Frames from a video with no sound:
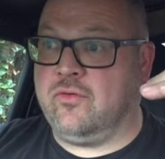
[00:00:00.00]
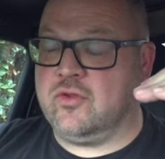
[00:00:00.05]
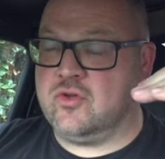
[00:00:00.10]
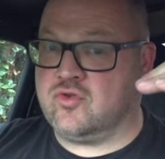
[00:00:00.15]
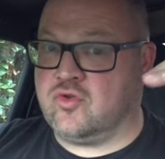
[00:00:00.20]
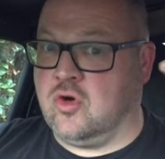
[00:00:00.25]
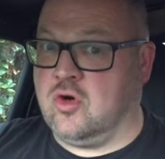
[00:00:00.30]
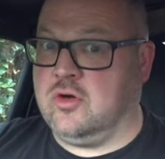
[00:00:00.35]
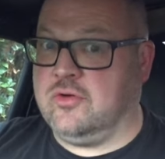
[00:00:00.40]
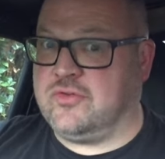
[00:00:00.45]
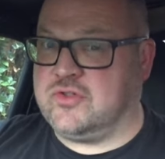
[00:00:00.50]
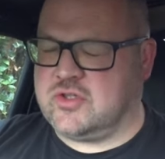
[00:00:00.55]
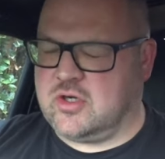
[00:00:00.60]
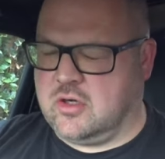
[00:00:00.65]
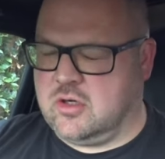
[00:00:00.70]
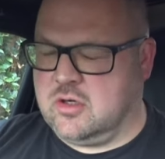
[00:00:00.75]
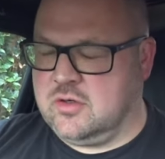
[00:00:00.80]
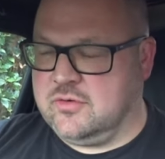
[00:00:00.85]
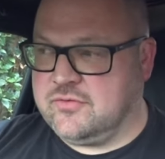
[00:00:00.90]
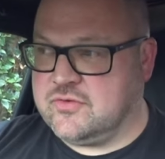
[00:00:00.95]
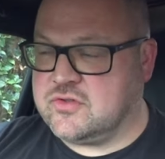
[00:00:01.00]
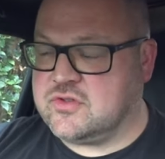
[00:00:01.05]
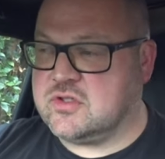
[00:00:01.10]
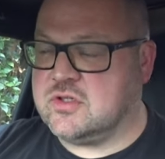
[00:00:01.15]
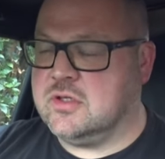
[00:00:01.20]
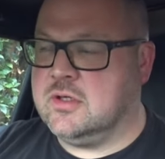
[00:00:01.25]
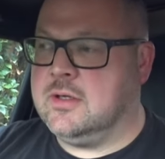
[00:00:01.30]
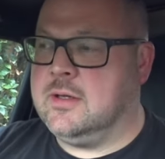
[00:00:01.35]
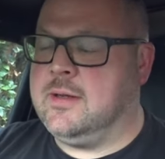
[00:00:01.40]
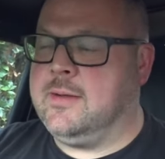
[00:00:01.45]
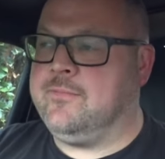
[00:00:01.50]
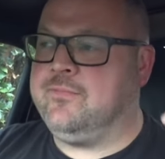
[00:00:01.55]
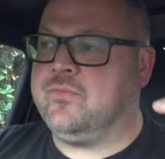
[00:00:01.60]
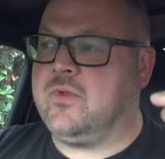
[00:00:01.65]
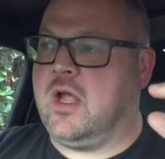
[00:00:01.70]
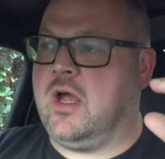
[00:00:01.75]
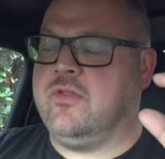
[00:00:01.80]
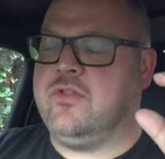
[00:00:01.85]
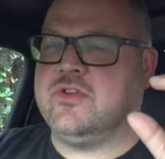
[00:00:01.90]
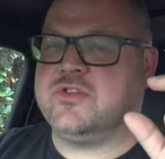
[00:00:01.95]
the drive shafts,
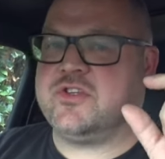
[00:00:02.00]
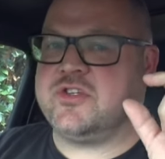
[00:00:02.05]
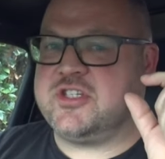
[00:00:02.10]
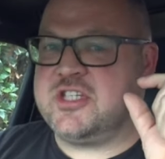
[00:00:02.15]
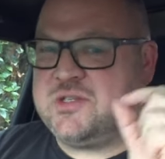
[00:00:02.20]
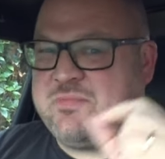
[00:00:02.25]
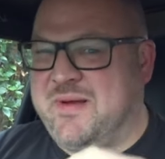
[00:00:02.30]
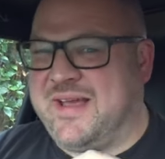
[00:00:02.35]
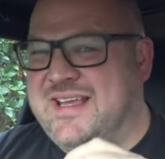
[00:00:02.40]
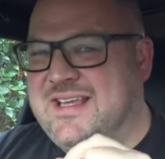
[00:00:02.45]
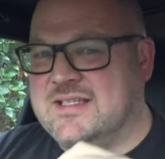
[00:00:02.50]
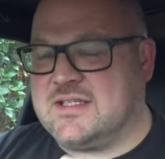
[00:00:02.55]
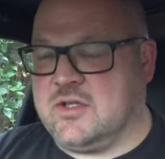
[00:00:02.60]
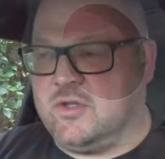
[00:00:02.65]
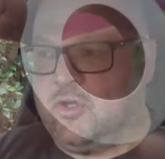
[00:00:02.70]
and there's a spacer